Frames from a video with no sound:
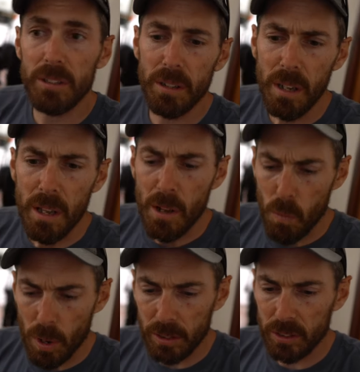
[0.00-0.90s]
So
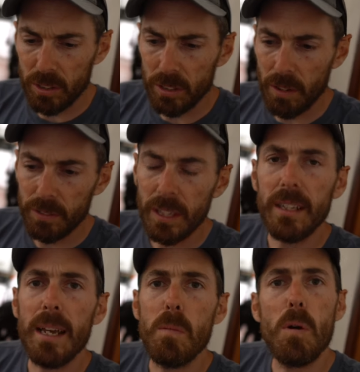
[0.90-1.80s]
whilst the stuff didn't
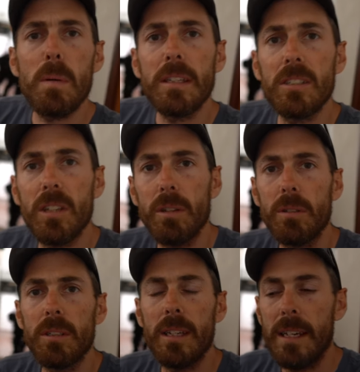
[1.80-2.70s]
get properly
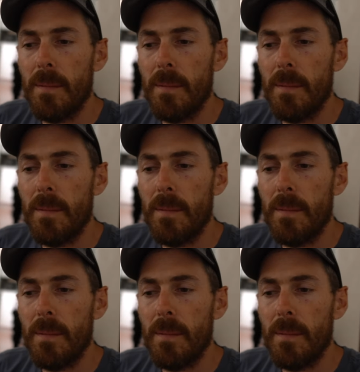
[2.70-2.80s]
soaked,